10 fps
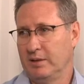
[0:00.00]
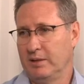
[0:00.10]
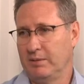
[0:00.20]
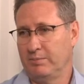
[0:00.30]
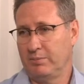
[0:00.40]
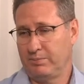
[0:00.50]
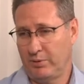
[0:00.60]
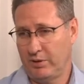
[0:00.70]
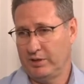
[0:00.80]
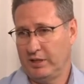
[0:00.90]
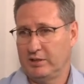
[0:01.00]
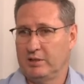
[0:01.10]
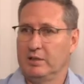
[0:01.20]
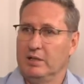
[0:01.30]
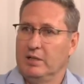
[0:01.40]
uh,
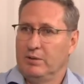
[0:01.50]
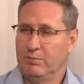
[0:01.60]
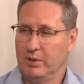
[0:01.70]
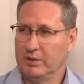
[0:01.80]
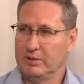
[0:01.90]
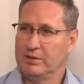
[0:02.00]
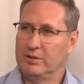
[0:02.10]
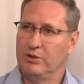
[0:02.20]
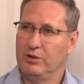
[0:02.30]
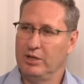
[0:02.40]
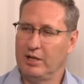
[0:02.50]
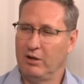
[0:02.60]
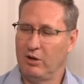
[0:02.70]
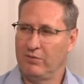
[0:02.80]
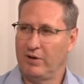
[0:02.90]
projects built, a
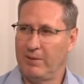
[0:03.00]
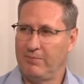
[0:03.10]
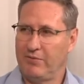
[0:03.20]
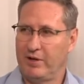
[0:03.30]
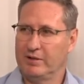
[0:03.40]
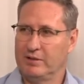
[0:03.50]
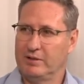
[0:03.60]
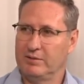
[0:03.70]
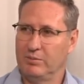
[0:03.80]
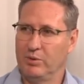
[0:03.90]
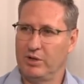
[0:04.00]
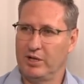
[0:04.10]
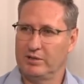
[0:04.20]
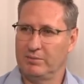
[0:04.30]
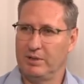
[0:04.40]
lot of upfront work
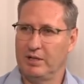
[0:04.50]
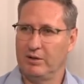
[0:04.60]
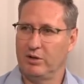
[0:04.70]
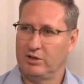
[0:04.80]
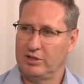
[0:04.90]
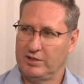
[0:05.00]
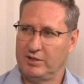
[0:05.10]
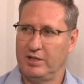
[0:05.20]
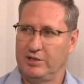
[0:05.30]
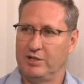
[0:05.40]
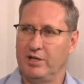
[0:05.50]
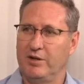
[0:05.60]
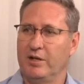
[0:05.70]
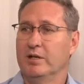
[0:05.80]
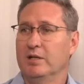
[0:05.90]
has to be done. Not just the
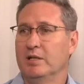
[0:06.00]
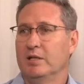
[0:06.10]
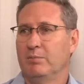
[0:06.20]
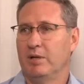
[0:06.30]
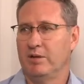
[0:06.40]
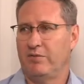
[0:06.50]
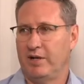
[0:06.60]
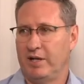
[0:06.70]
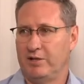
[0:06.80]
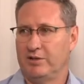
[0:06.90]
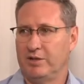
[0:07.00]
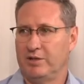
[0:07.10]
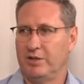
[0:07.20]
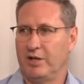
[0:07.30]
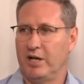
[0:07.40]
engineering, but the financial
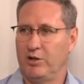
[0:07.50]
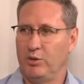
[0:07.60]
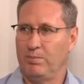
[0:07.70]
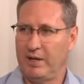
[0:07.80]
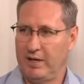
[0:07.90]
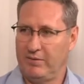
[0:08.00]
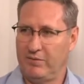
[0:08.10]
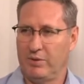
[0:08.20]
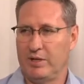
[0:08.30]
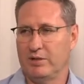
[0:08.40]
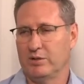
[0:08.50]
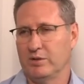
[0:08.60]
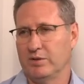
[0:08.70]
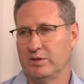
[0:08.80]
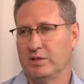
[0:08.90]
engineering. How do you pay for these
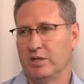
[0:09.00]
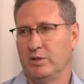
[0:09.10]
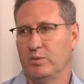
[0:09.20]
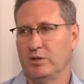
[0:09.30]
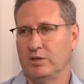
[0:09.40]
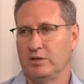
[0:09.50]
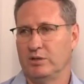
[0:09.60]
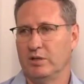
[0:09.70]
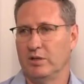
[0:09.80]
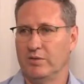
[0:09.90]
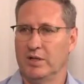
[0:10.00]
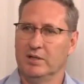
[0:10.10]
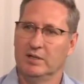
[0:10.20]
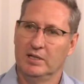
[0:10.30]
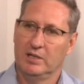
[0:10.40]
services that you're wanting to deliver?
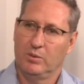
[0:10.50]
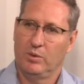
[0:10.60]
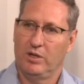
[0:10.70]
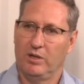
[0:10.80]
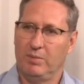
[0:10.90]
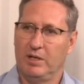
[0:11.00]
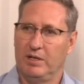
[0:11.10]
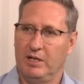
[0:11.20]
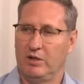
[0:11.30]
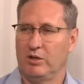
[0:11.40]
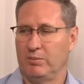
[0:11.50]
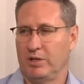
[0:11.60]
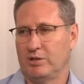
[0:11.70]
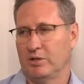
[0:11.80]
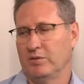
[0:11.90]
Whether it be an
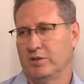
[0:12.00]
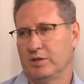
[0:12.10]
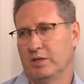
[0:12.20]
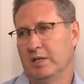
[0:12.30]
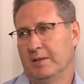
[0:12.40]
economic service,